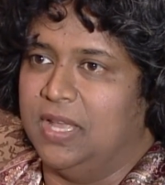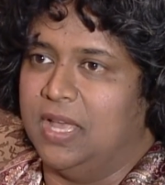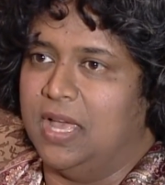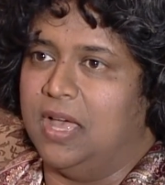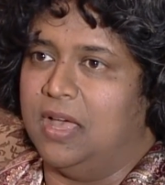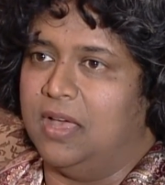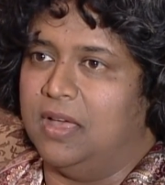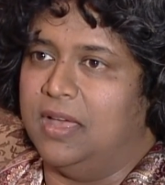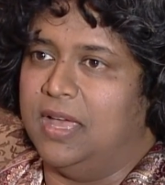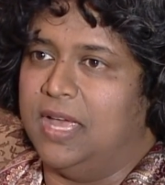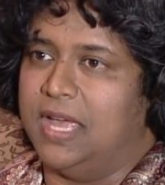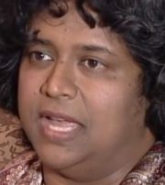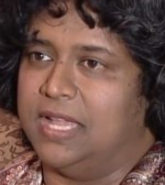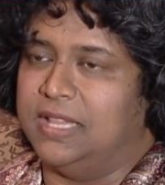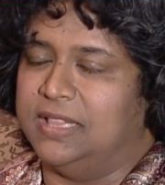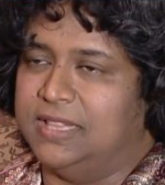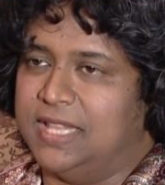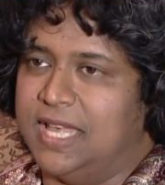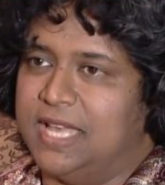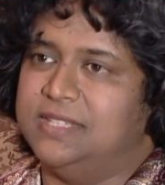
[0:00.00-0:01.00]

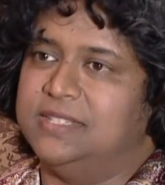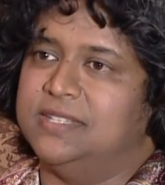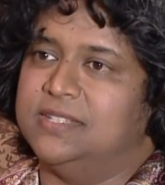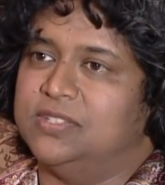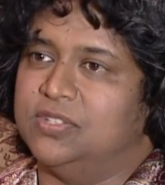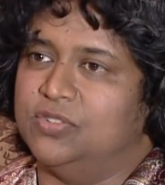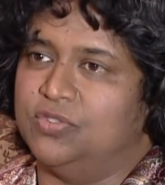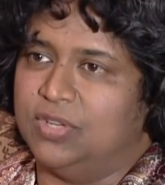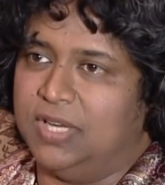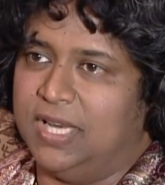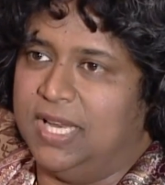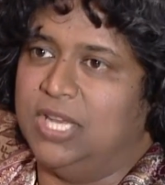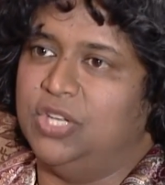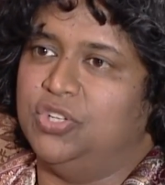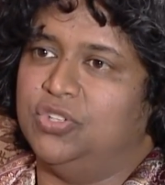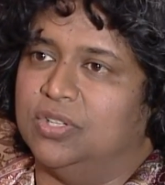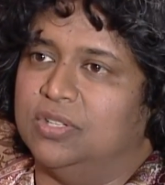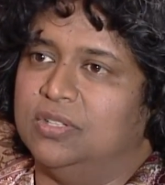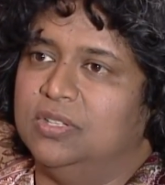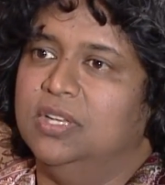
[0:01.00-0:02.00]
And that is in
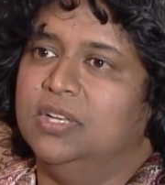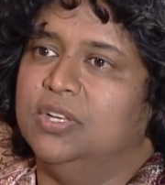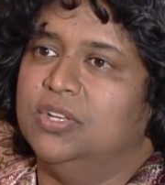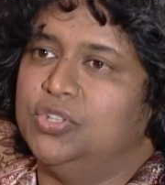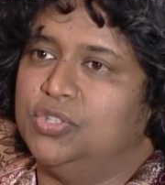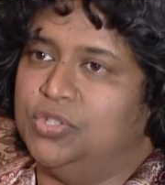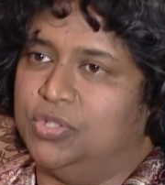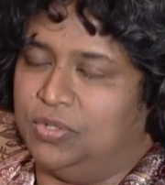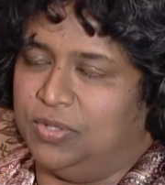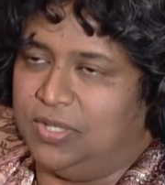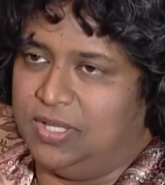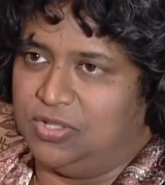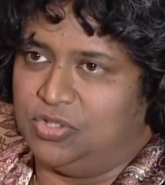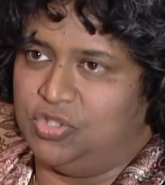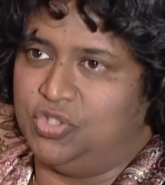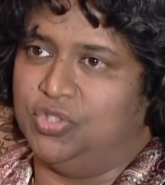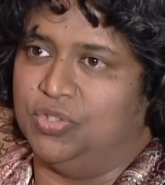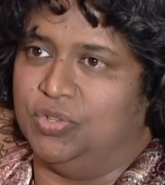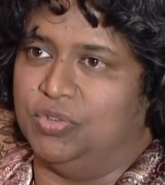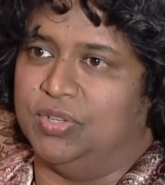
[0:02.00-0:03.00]
relation to his
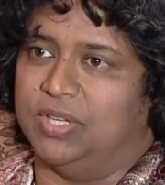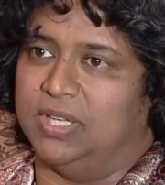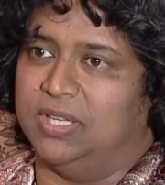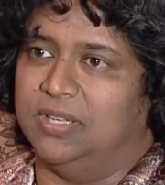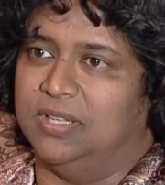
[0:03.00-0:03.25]
children.